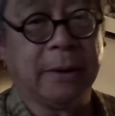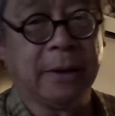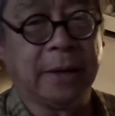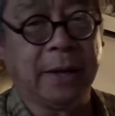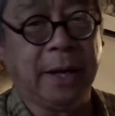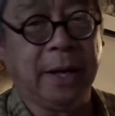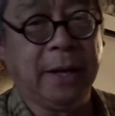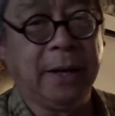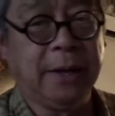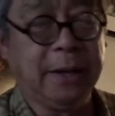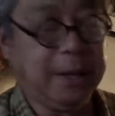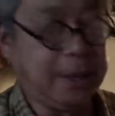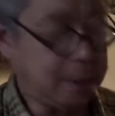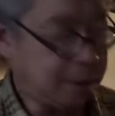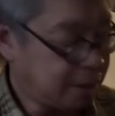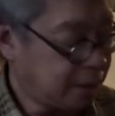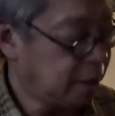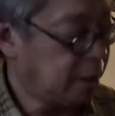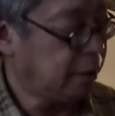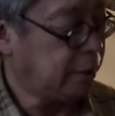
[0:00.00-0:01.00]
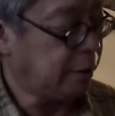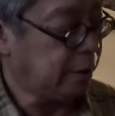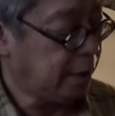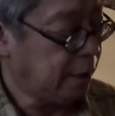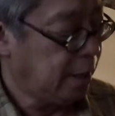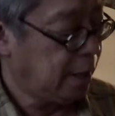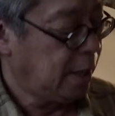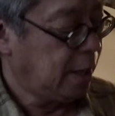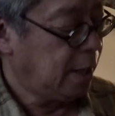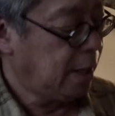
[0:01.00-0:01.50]
okay, in color.
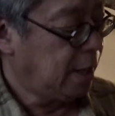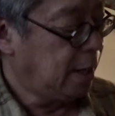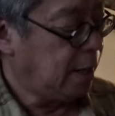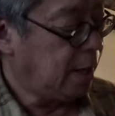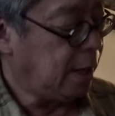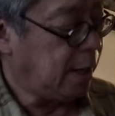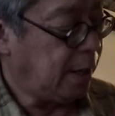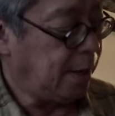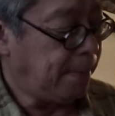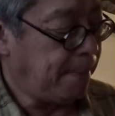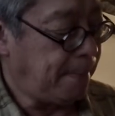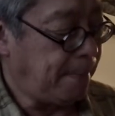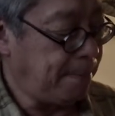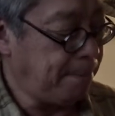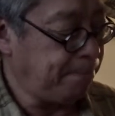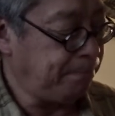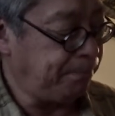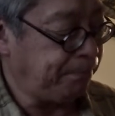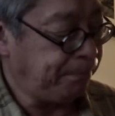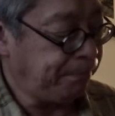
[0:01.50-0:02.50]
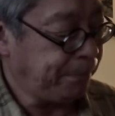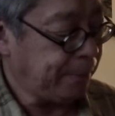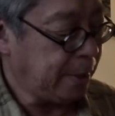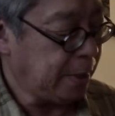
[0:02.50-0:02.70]
Um,